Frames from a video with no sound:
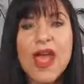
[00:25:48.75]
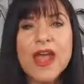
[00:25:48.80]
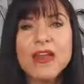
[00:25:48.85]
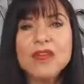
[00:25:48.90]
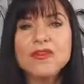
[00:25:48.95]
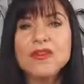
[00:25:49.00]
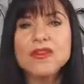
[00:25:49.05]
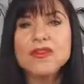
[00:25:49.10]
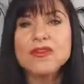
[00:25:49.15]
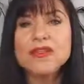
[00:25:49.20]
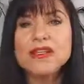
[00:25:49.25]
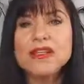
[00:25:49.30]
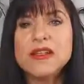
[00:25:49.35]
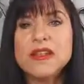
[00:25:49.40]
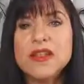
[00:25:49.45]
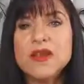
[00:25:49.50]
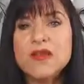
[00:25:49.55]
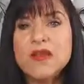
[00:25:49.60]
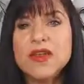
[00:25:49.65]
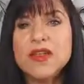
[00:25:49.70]
And if you're
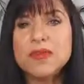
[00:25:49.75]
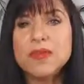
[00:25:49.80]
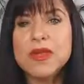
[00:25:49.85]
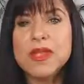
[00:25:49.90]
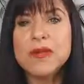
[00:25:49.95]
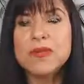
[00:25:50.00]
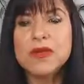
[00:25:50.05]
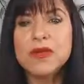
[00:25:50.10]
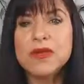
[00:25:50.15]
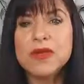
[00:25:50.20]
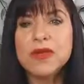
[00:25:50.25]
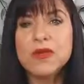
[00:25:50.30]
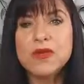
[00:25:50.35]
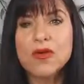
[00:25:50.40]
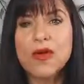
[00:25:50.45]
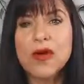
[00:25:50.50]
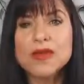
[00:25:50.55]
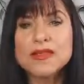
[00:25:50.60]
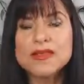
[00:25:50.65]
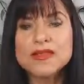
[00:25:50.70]
dealing with people
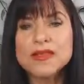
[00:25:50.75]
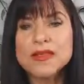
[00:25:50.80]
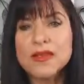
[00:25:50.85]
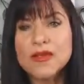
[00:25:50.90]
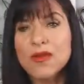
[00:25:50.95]
across,